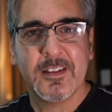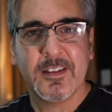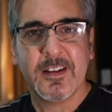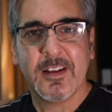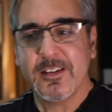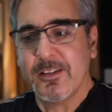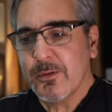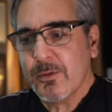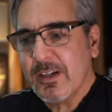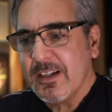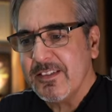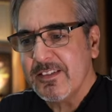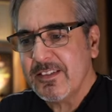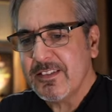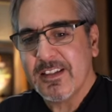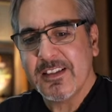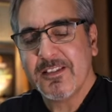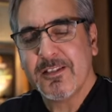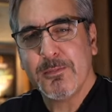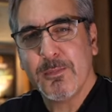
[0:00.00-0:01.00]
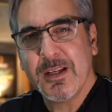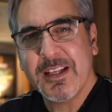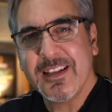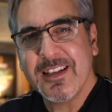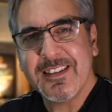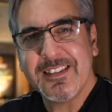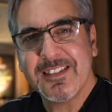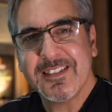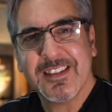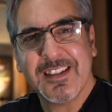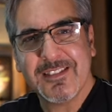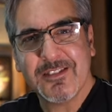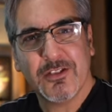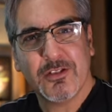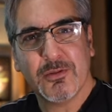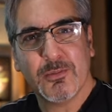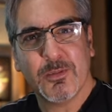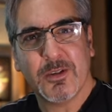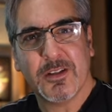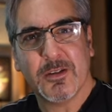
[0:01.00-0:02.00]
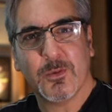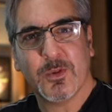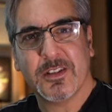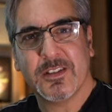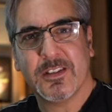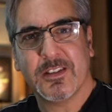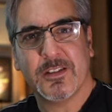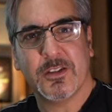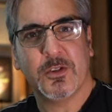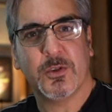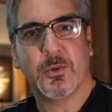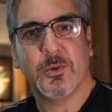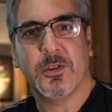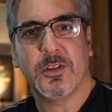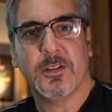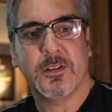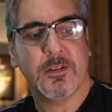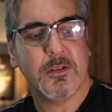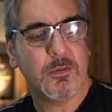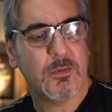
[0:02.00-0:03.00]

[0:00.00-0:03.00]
Otherwise, it doesn't make any sense to me what they're doing.